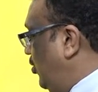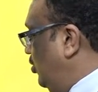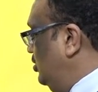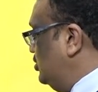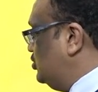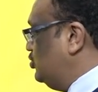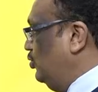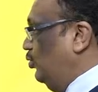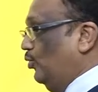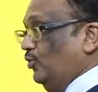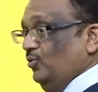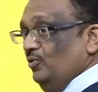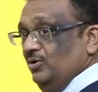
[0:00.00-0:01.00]

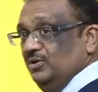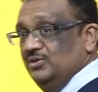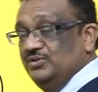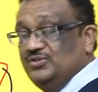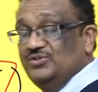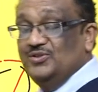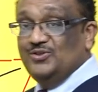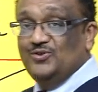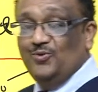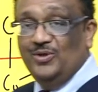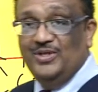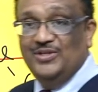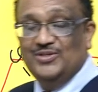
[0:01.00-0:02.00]
also cis
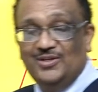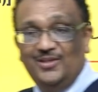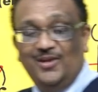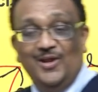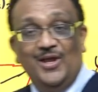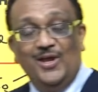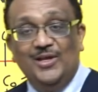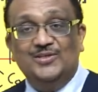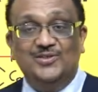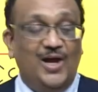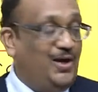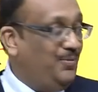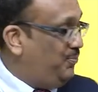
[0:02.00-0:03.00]
to each other, is
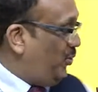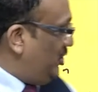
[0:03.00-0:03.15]
that